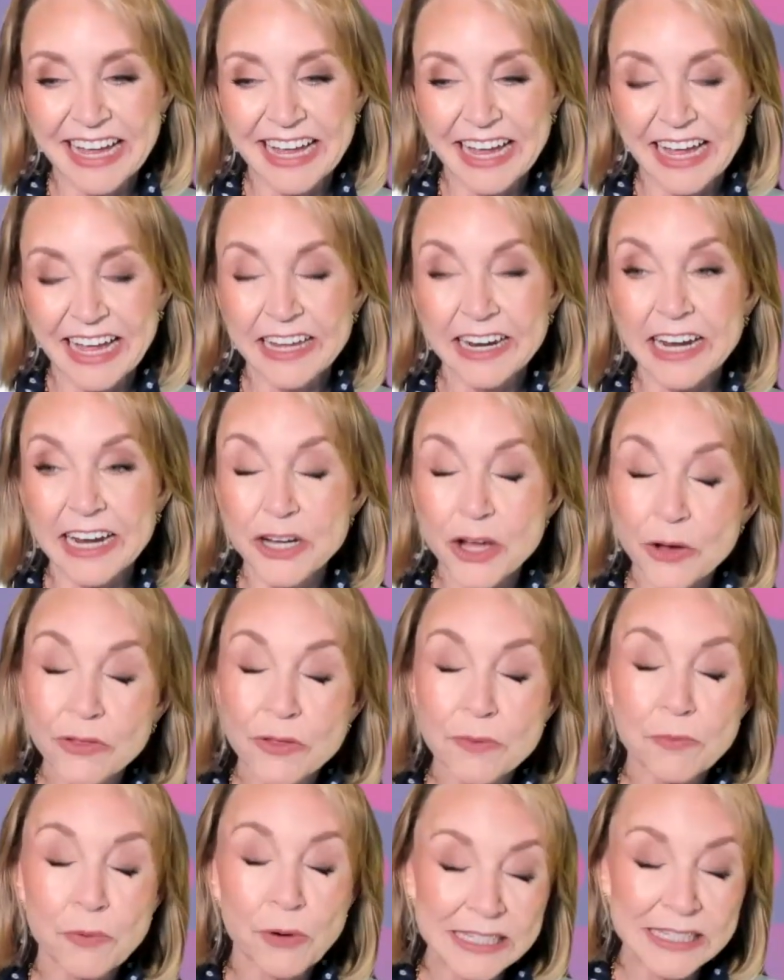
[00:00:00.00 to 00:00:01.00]
And I know the
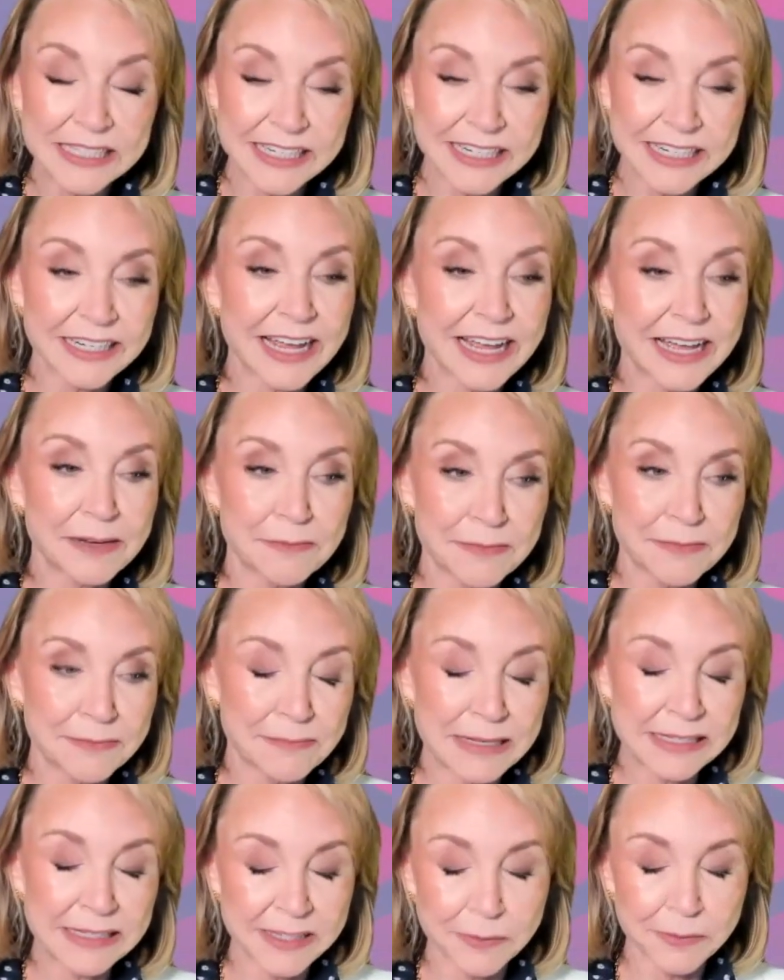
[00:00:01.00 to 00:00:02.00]
president and
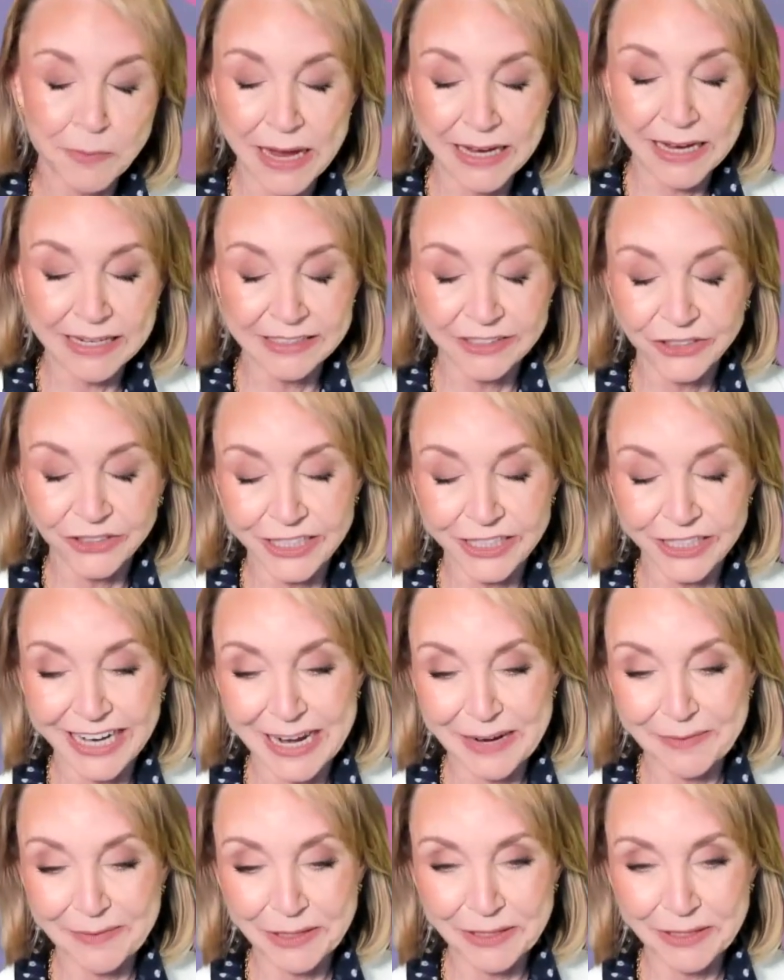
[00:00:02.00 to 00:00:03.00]
Mrs. Biden, she
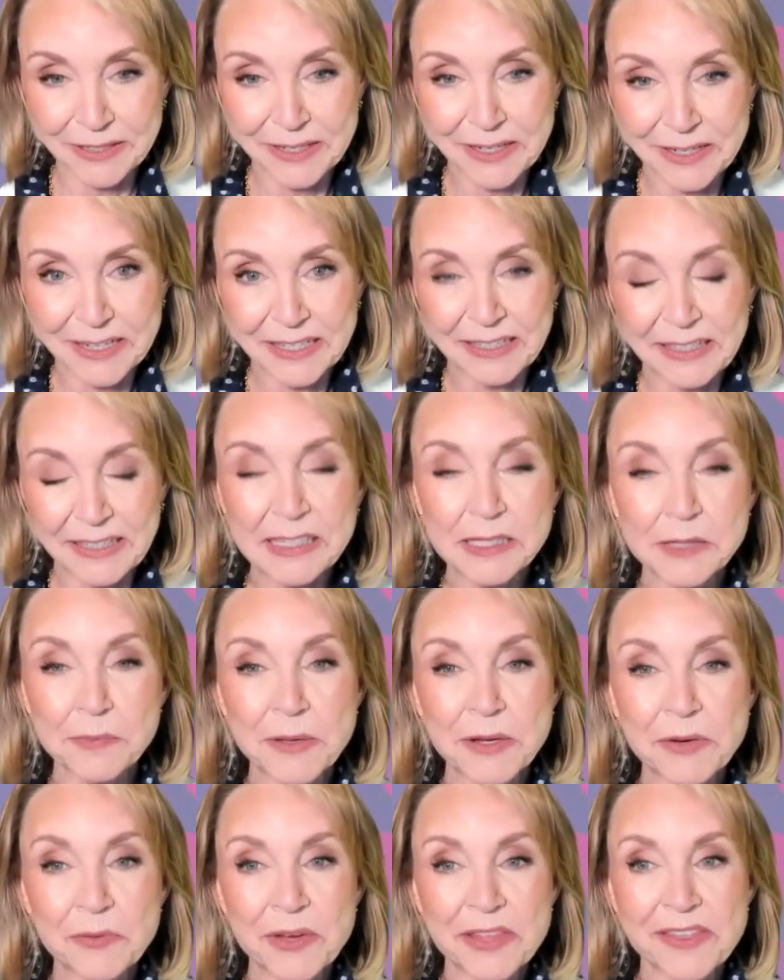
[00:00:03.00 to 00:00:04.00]
came to
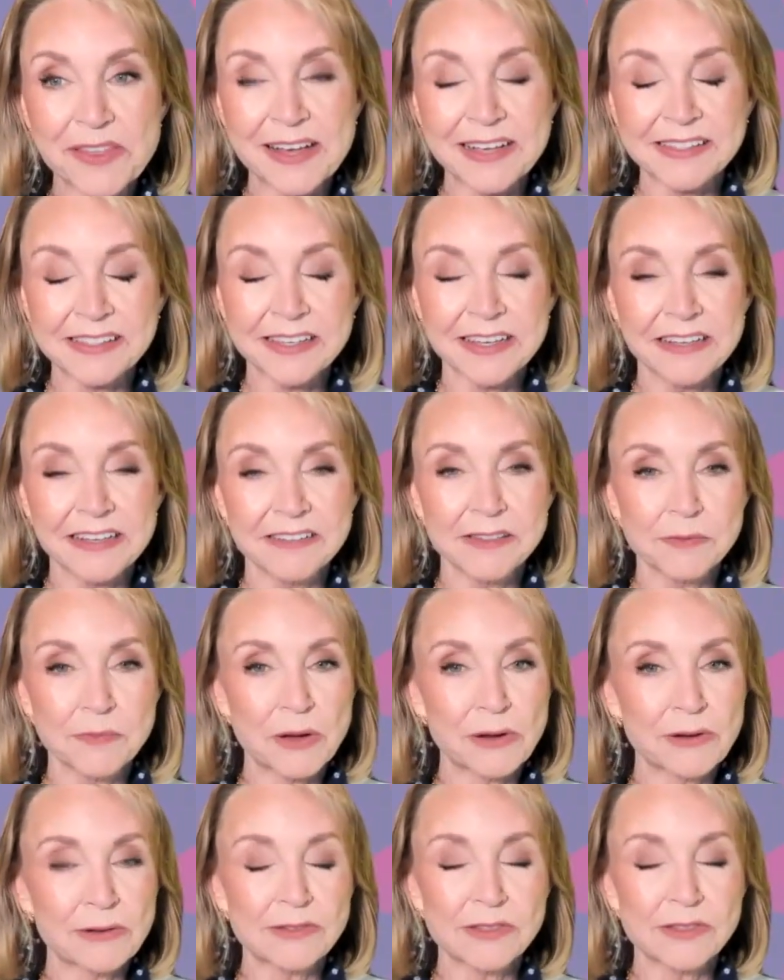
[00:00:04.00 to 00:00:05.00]
Lisbon with us and
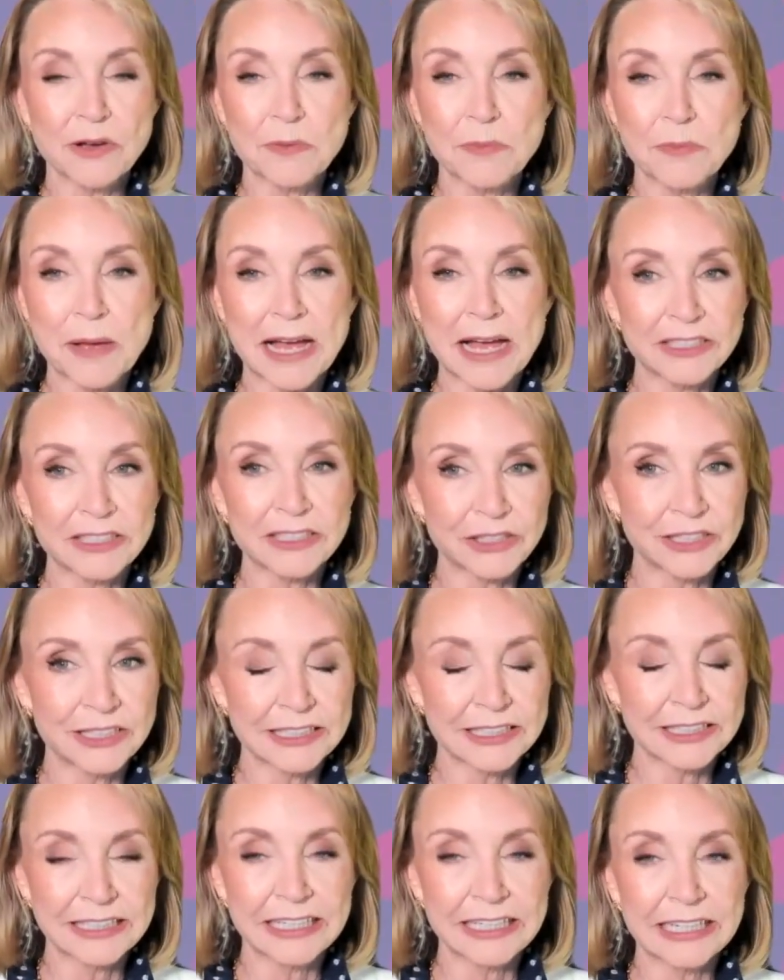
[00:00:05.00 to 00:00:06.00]
spoke so
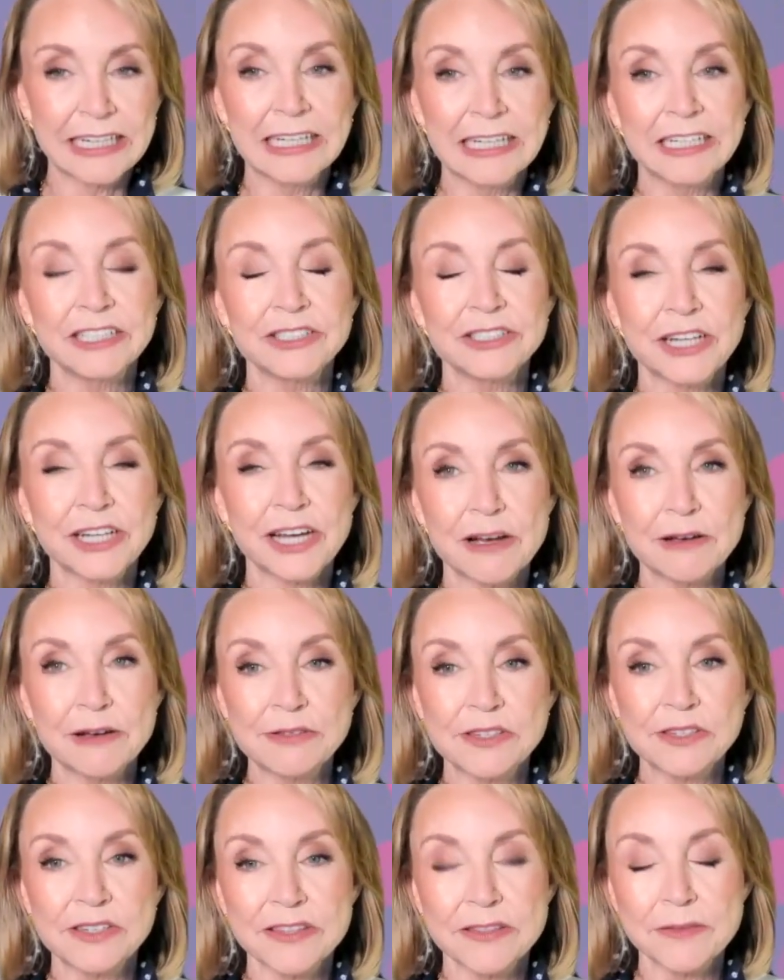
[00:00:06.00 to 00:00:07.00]
passionately. She
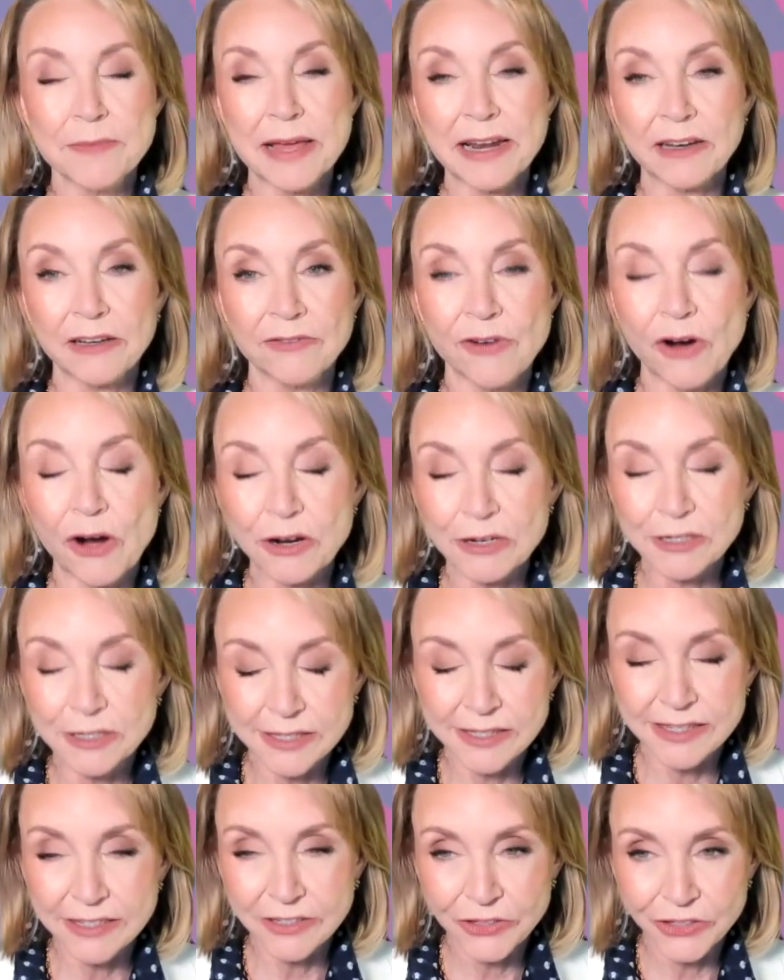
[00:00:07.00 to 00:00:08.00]
hosted the Medal of Arts
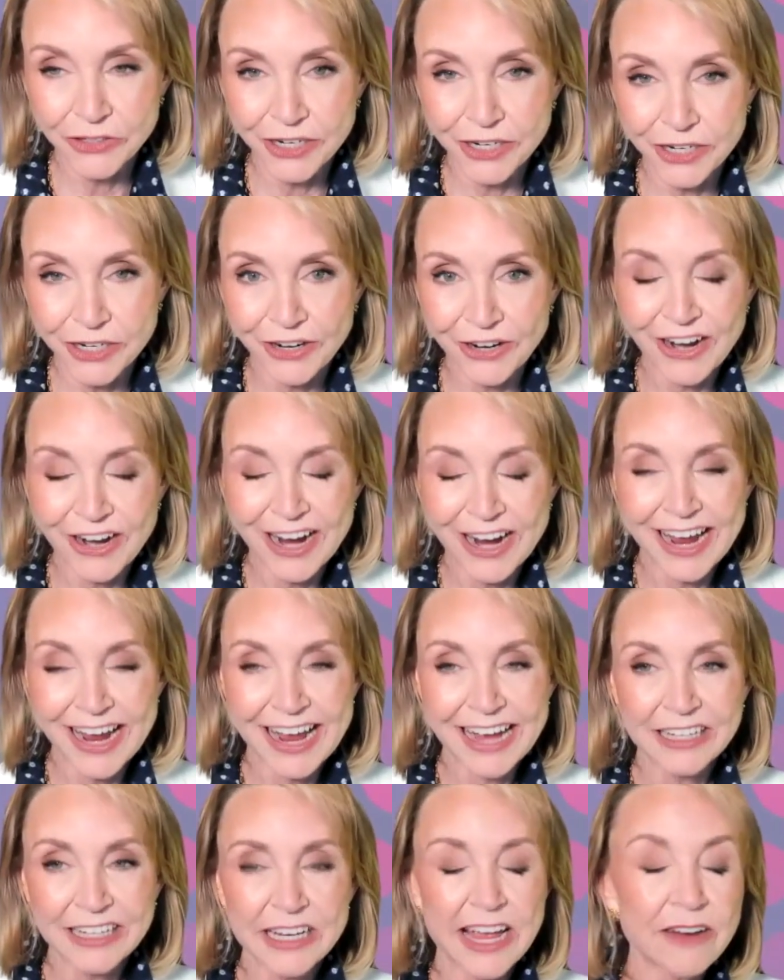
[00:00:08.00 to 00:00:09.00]
this year.
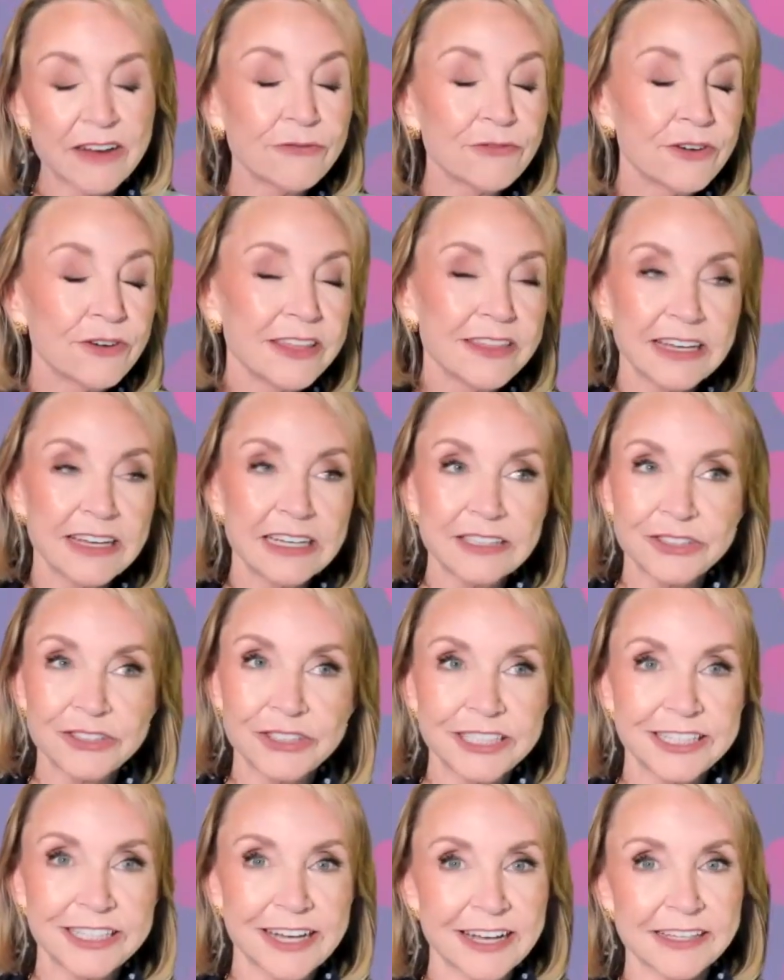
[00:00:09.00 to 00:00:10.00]
Everything she
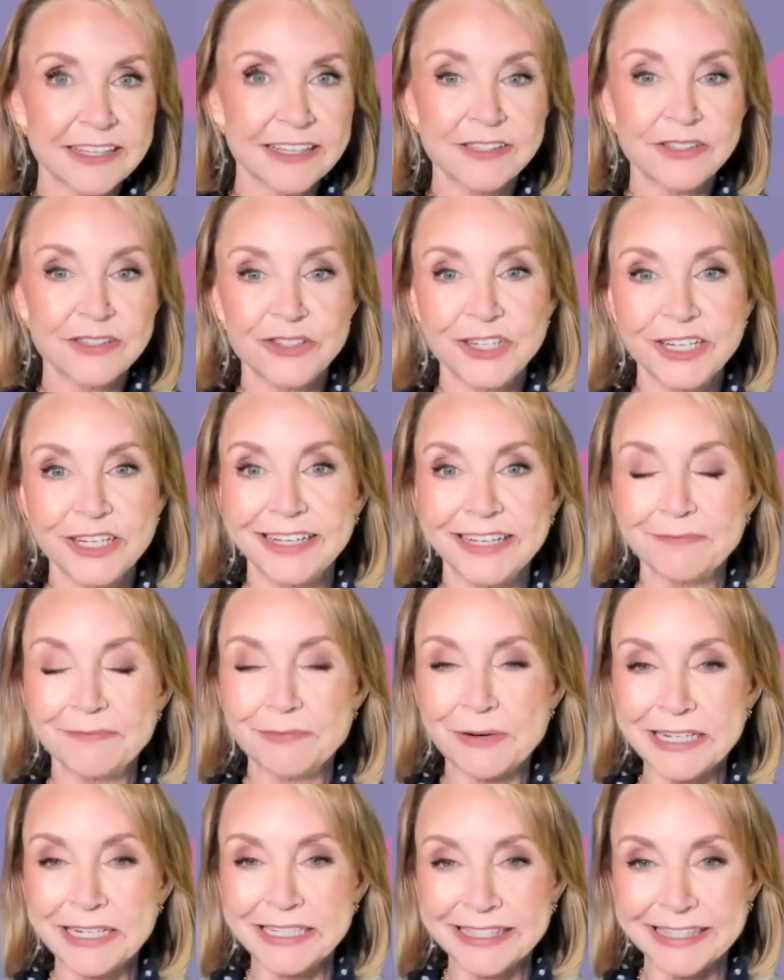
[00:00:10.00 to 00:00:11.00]
does, she
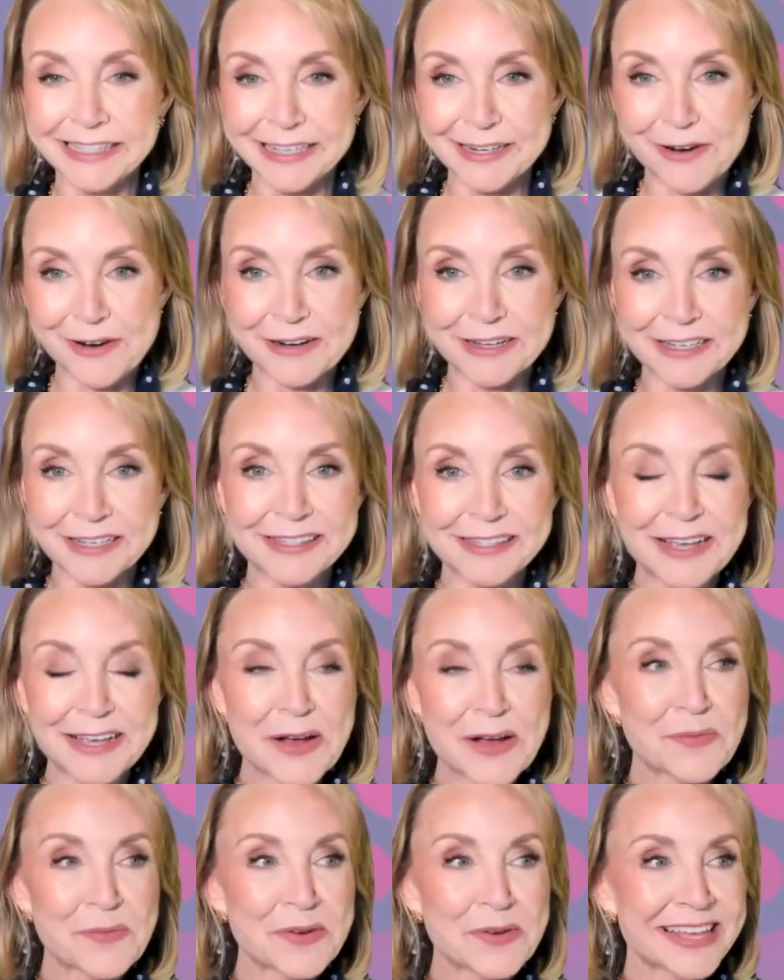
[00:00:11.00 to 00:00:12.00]
brings in artists.
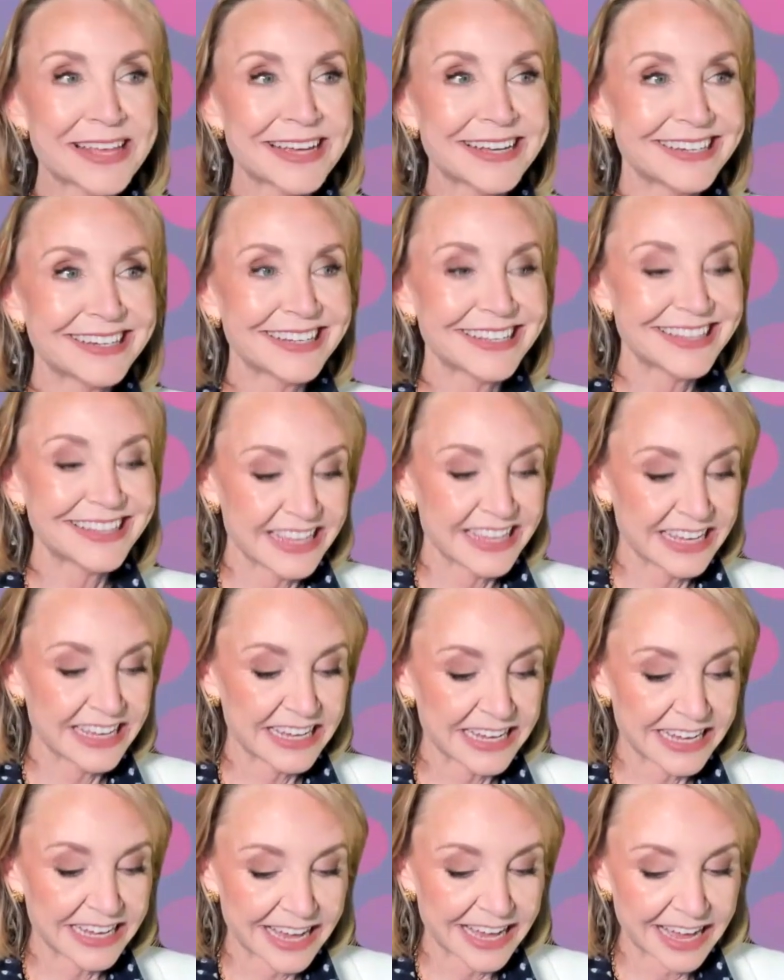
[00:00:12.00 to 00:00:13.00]
When they did
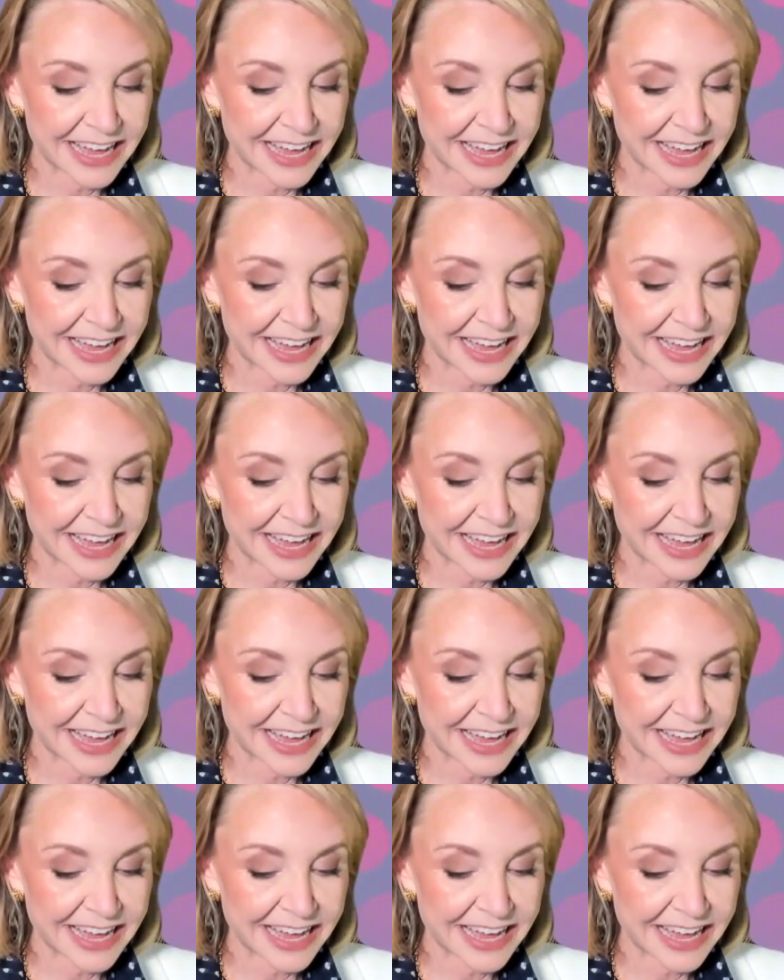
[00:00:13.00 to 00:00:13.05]
the